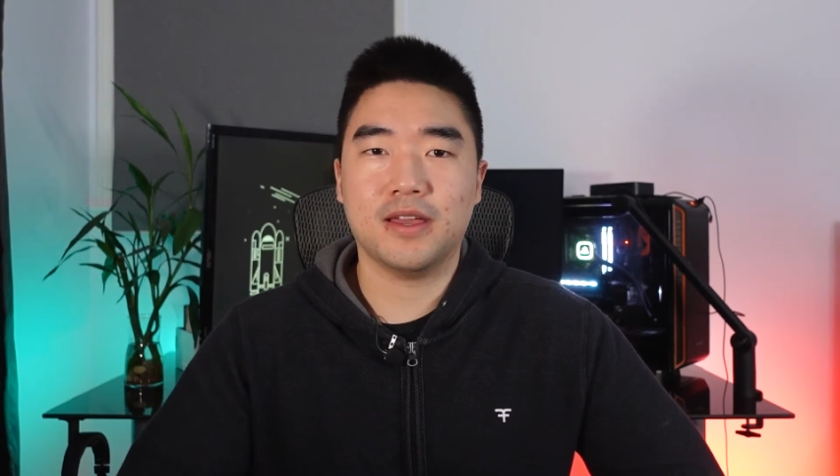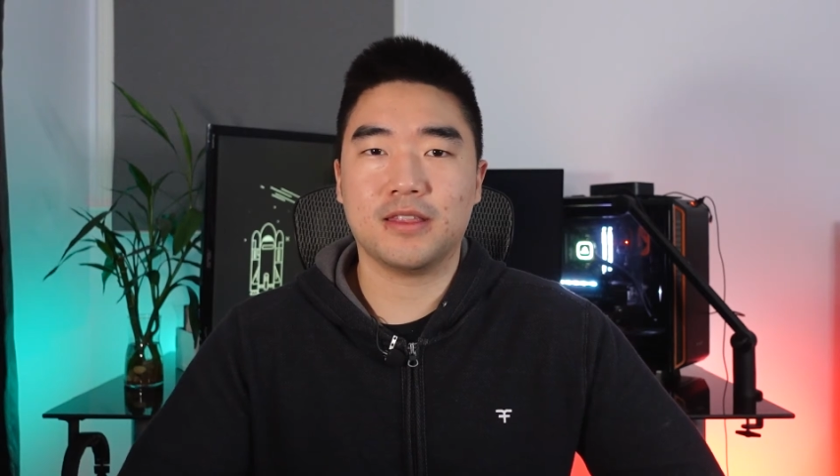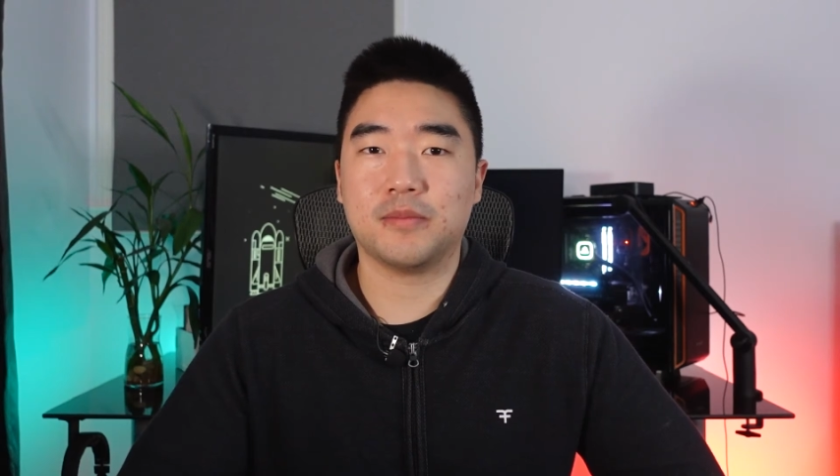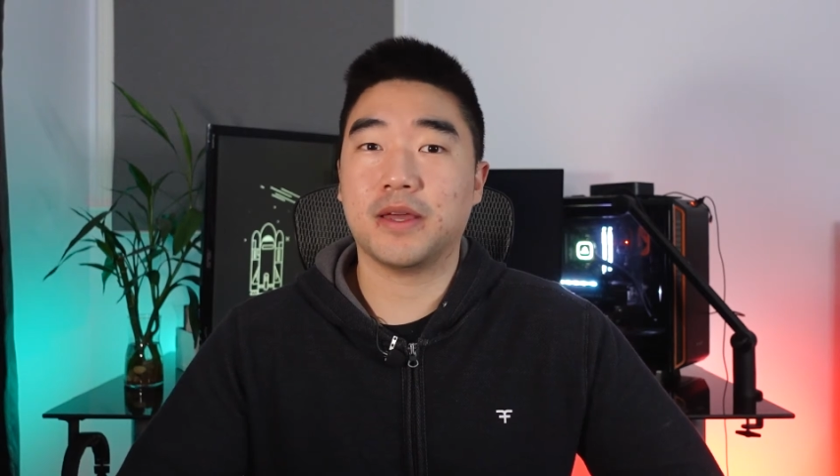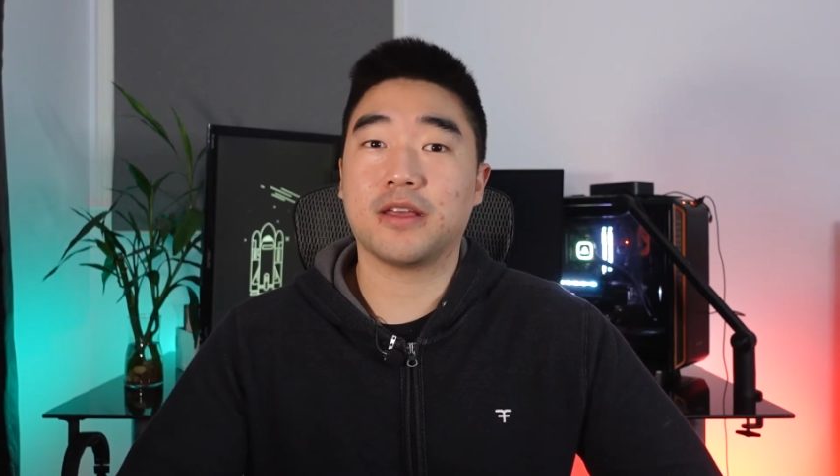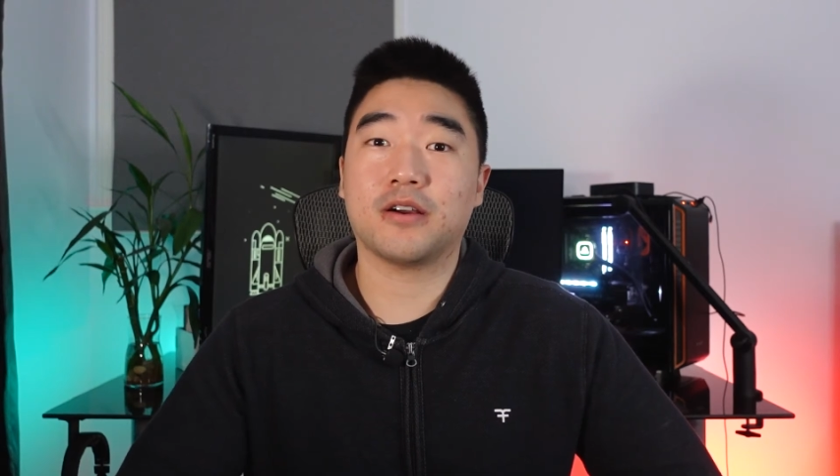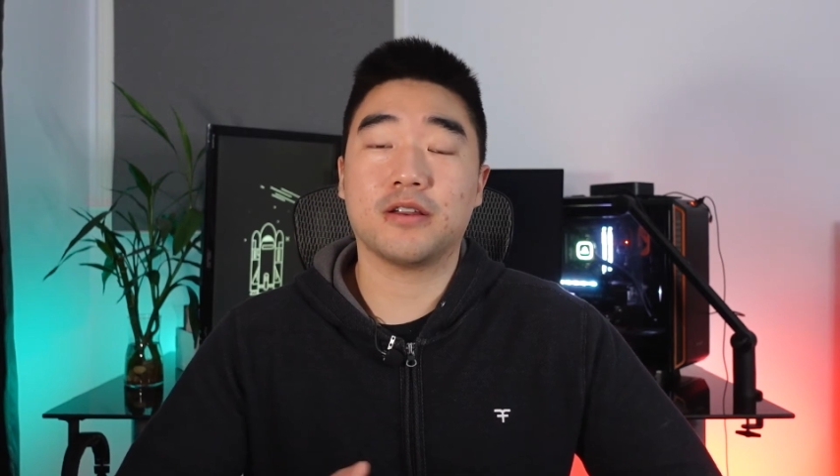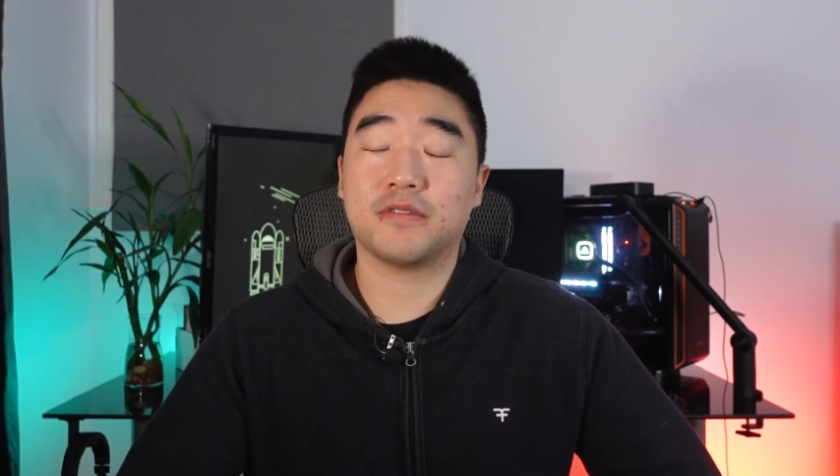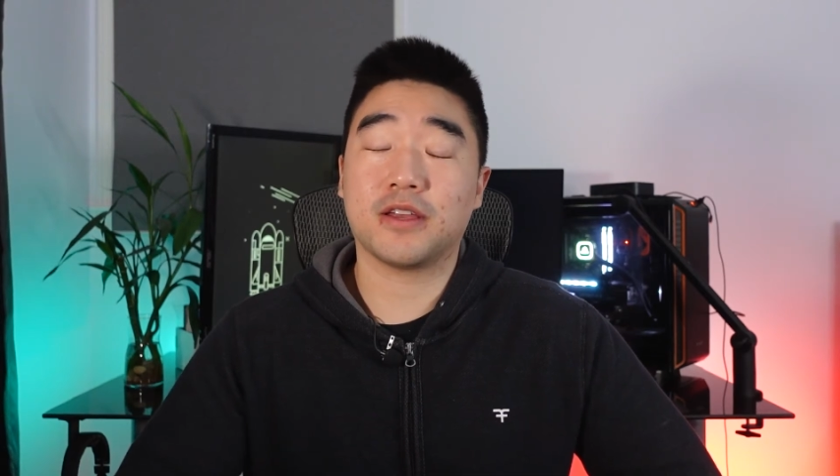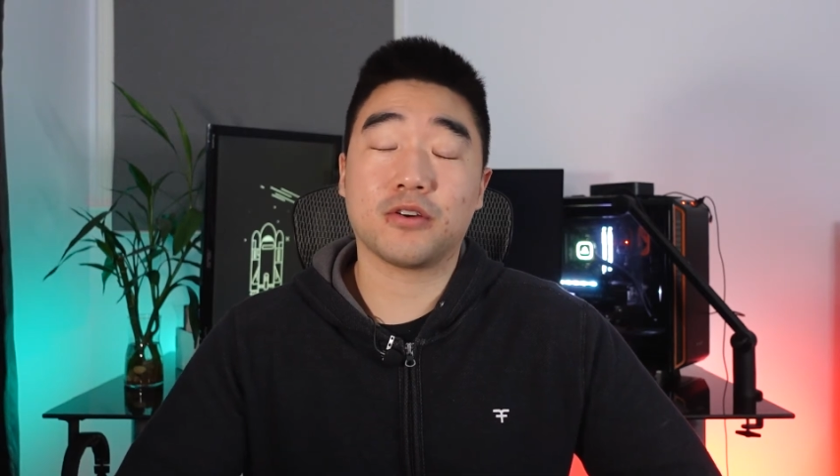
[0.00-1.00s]
and depending
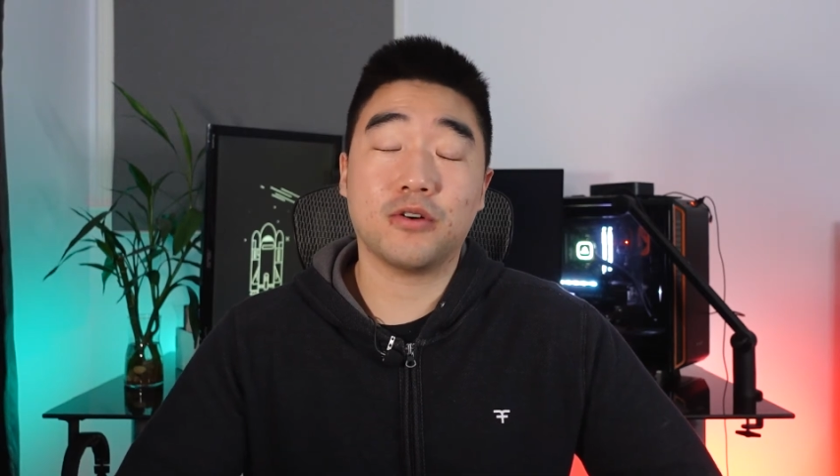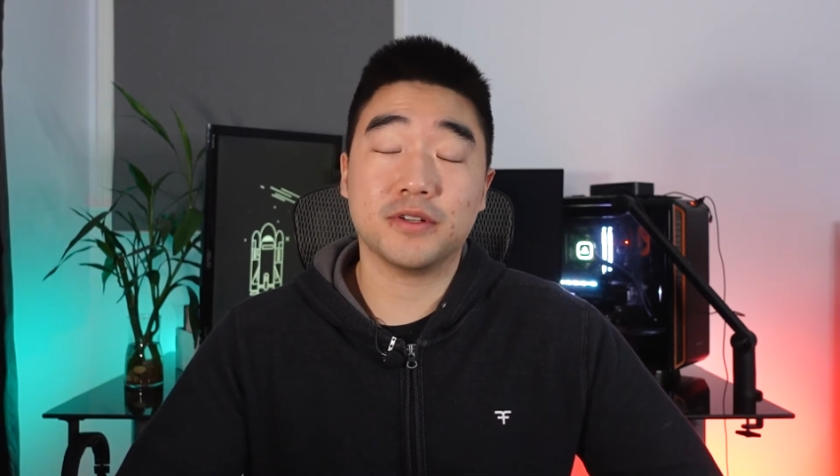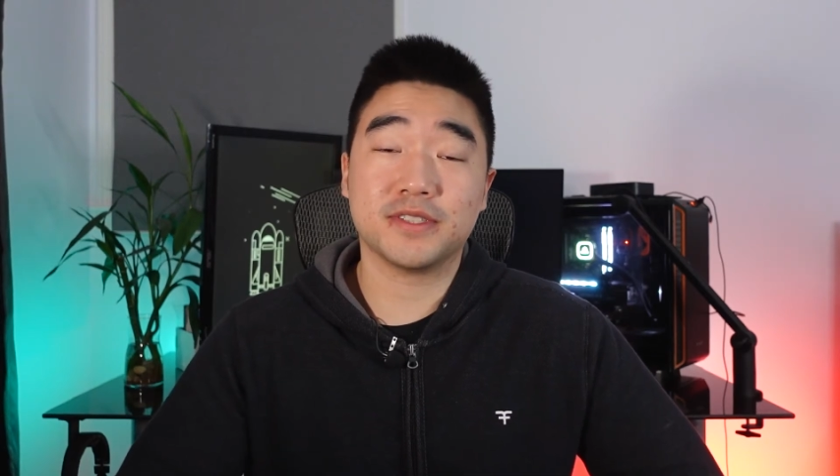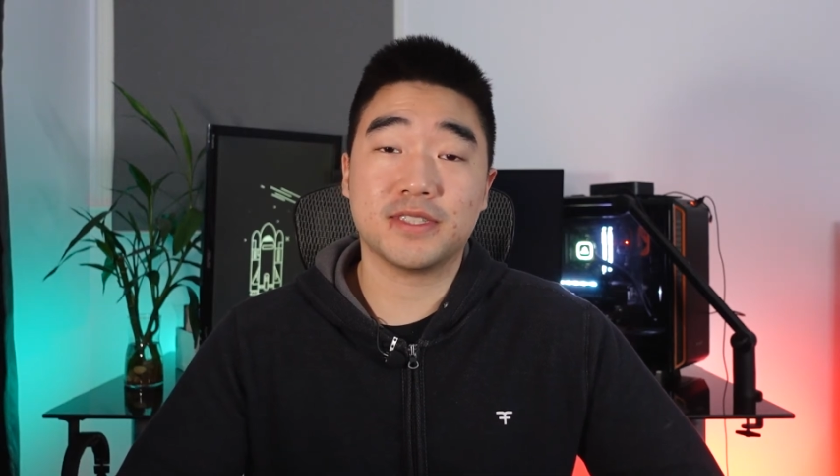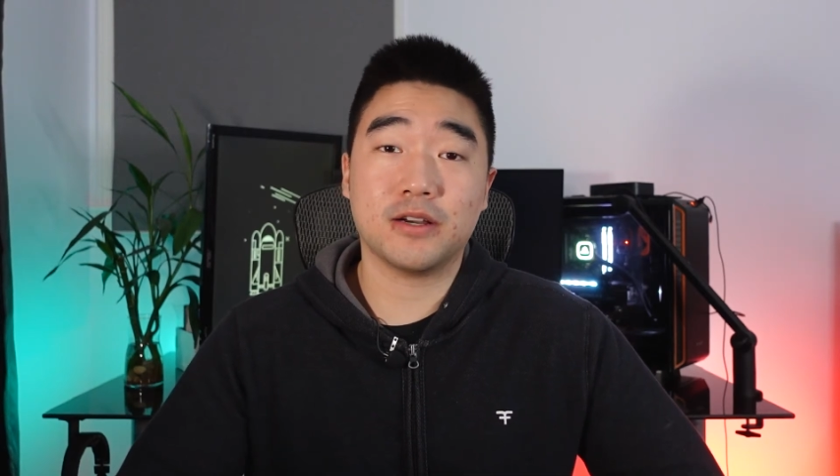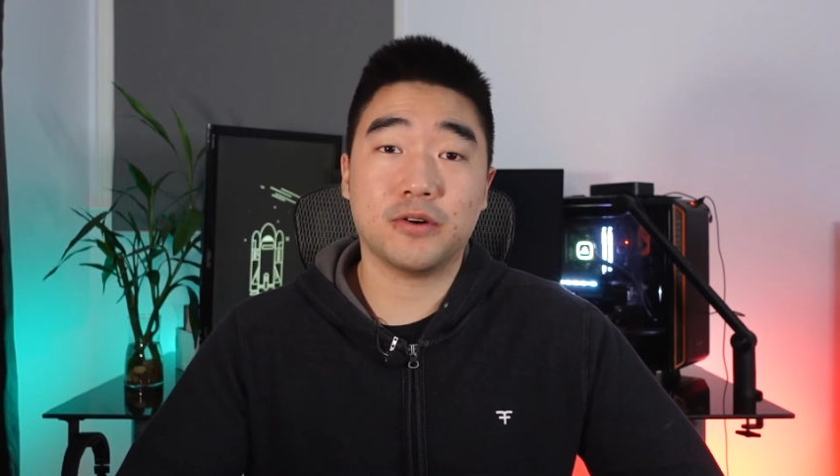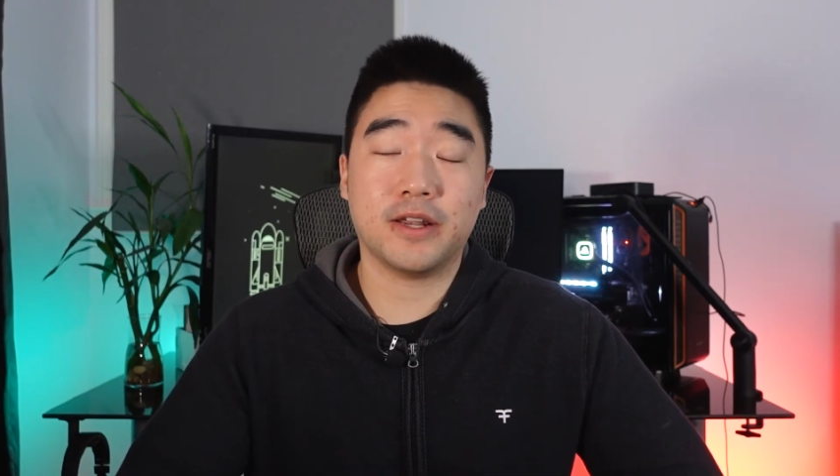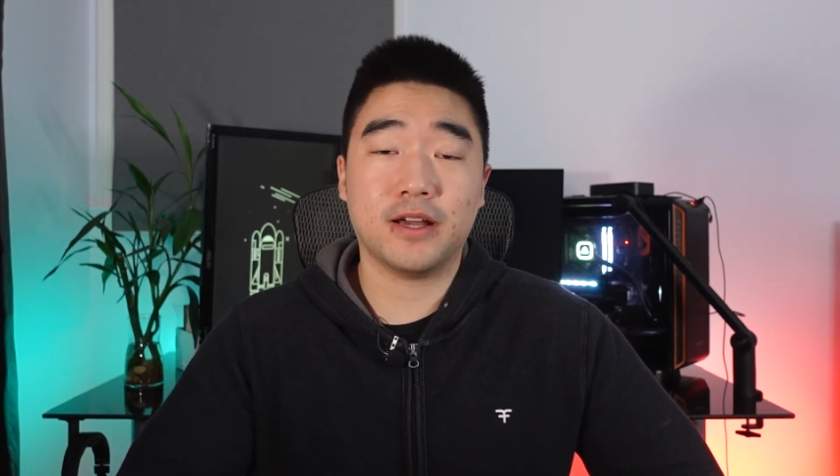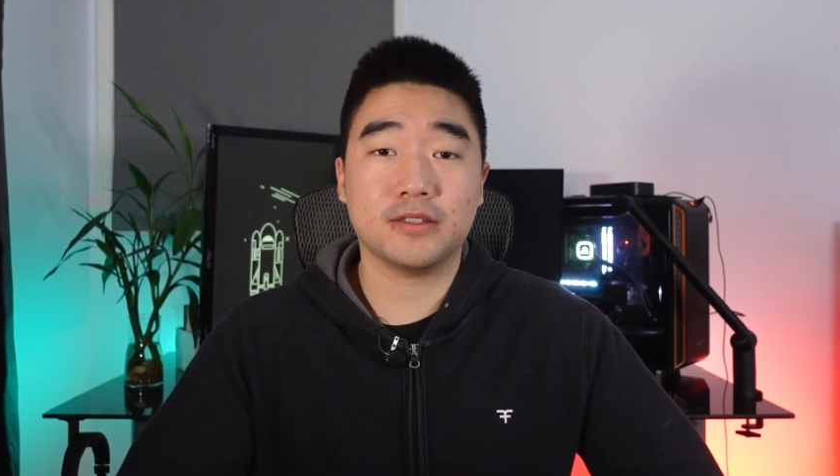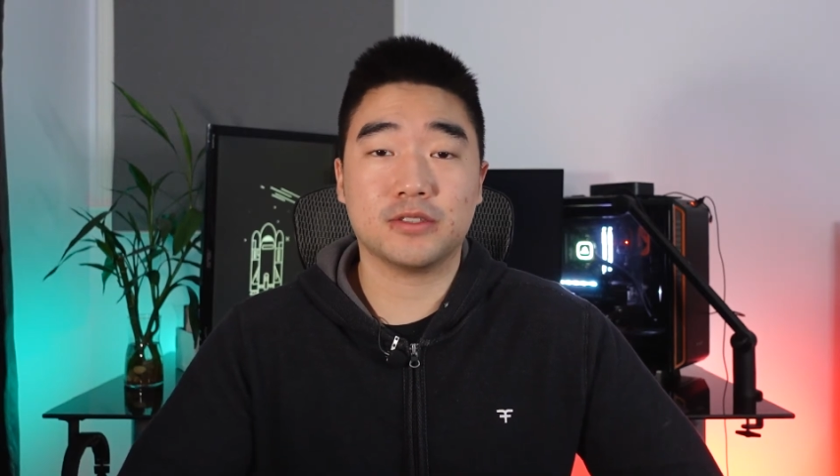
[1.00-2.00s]
on if they're going on sale or
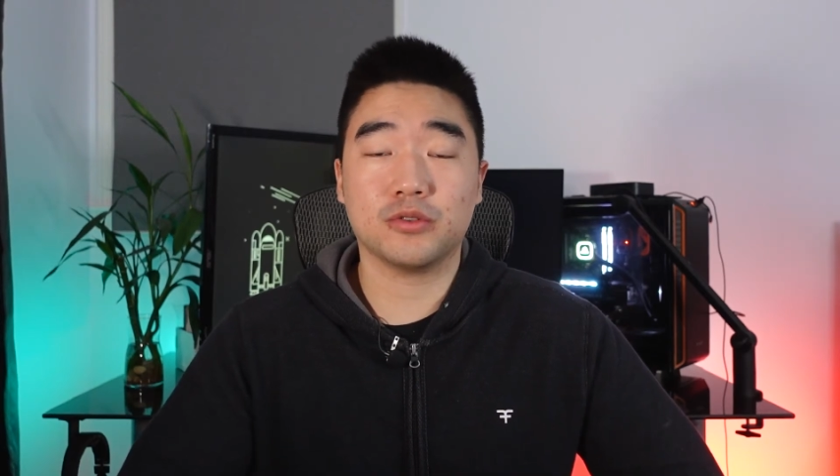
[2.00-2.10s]
not.